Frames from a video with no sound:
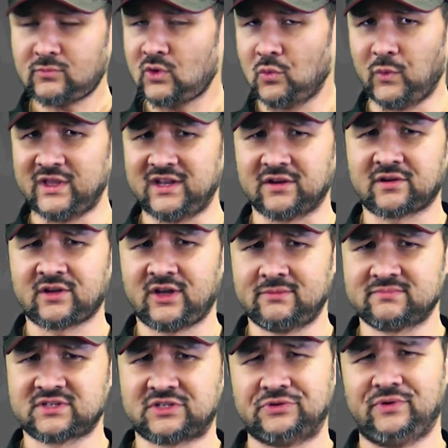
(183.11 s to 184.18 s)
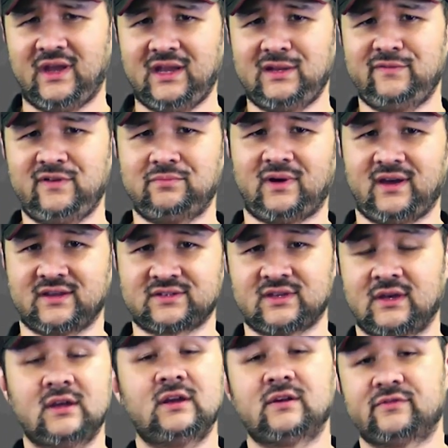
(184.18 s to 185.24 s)
When it comes to ADV bikes,
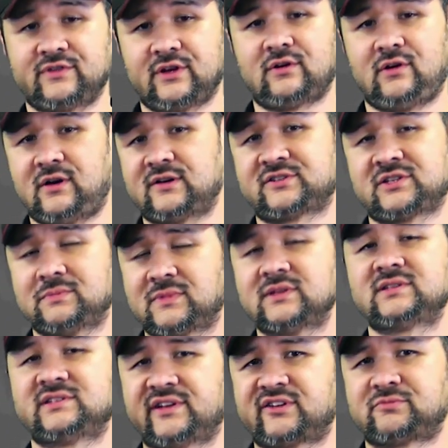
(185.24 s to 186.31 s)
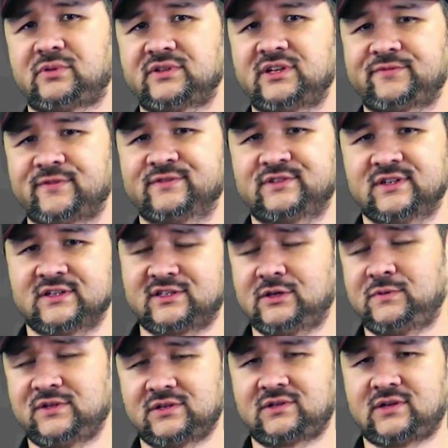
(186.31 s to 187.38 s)
there are some considerable differences
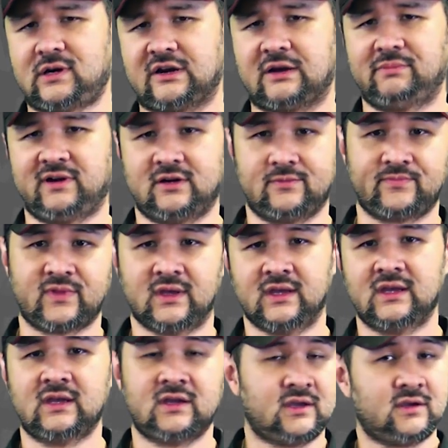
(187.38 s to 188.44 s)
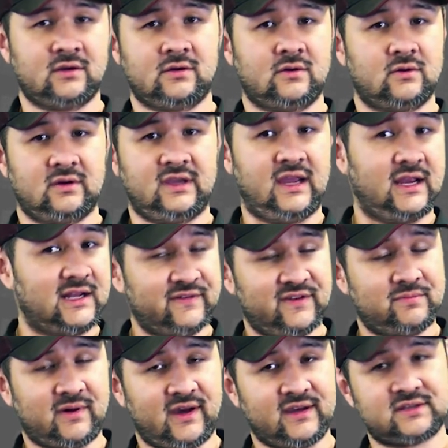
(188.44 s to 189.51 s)
that we should talk about.
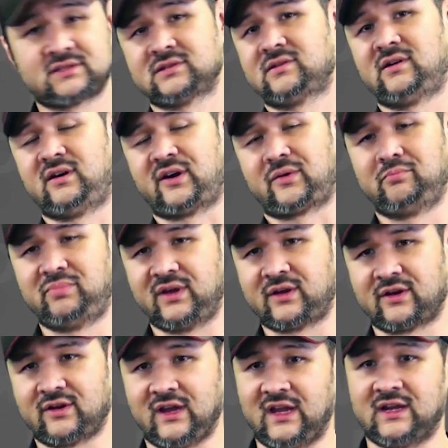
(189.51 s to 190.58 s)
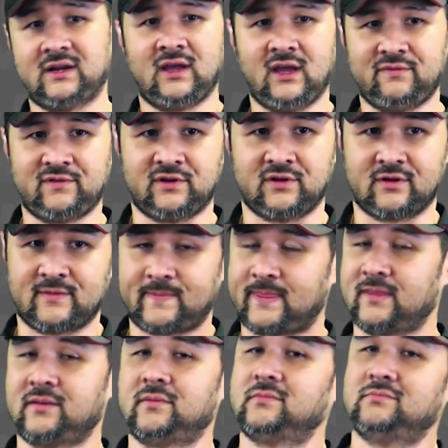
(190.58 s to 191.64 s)
ADV bikes are bigger and heavier,
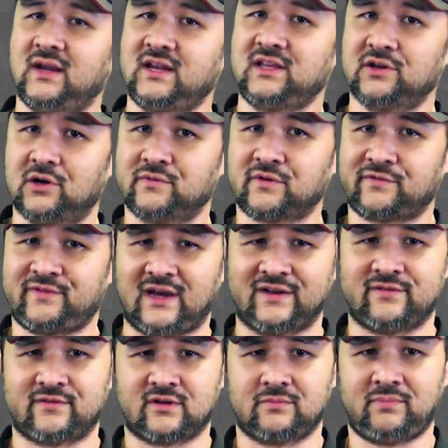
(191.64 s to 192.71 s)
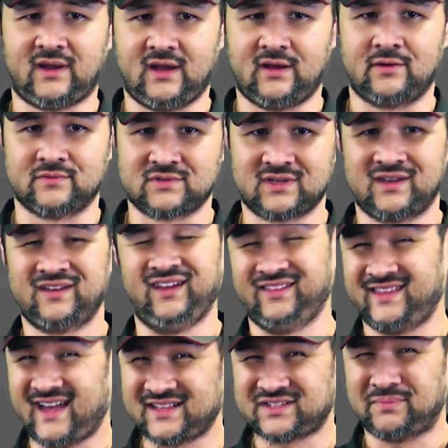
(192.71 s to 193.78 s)
many over 500 pounds.
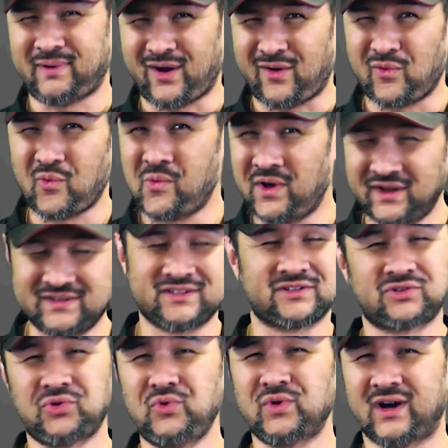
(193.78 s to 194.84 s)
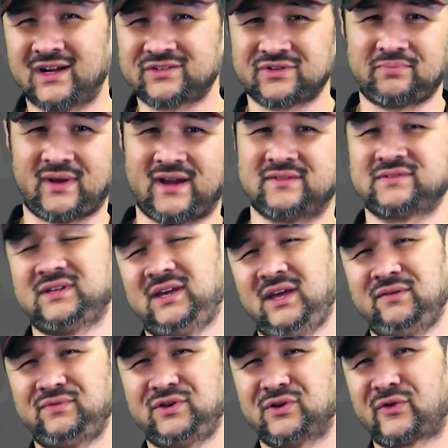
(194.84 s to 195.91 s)
That's about 100 to 200 pounds
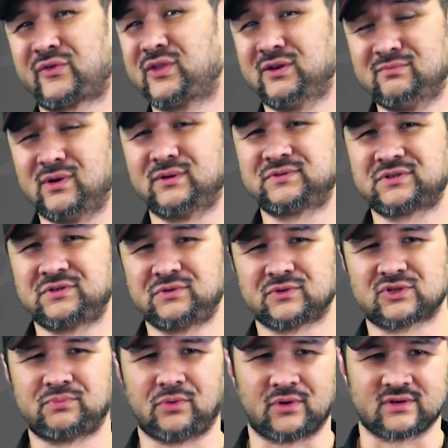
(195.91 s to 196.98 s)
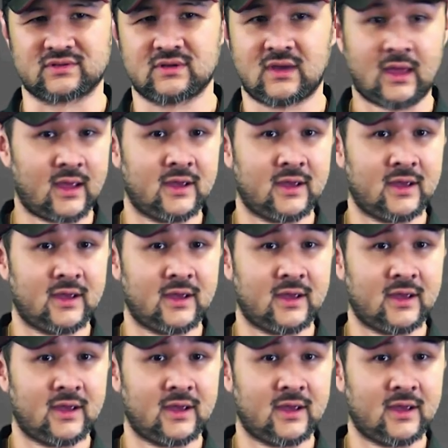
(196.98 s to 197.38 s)
heavier than most dual sports.